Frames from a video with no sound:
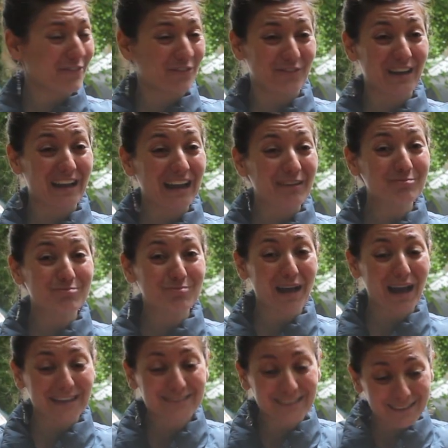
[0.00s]
if
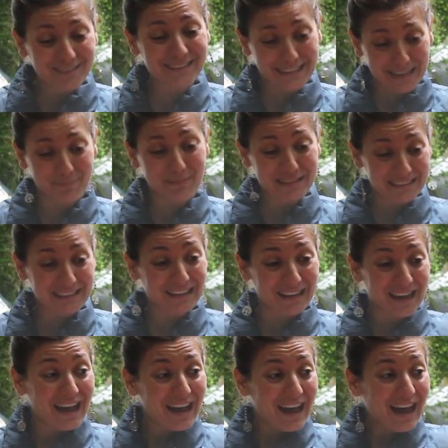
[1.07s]
I taste like I'm eating
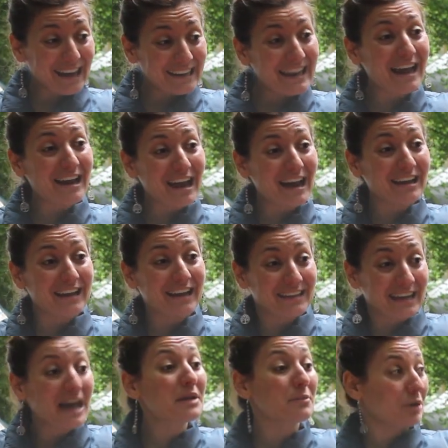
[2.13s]
like
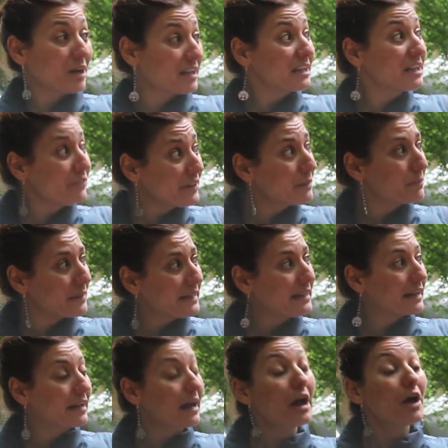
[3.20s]
an animal, a living
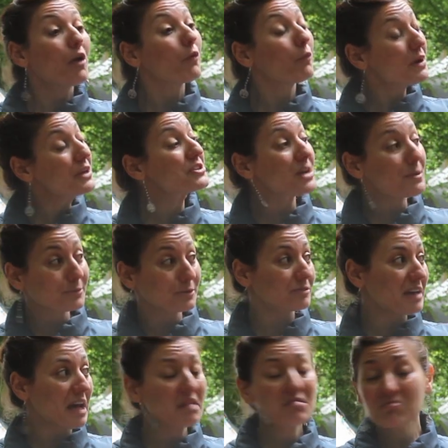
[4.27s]
being, which up to
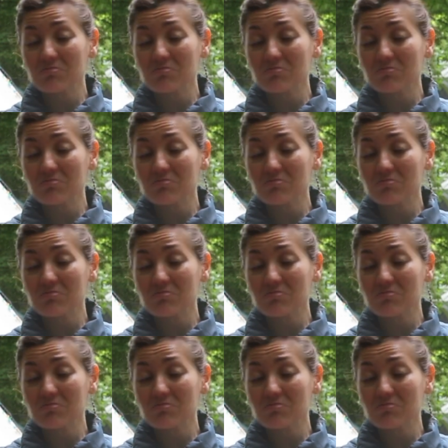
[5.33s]
then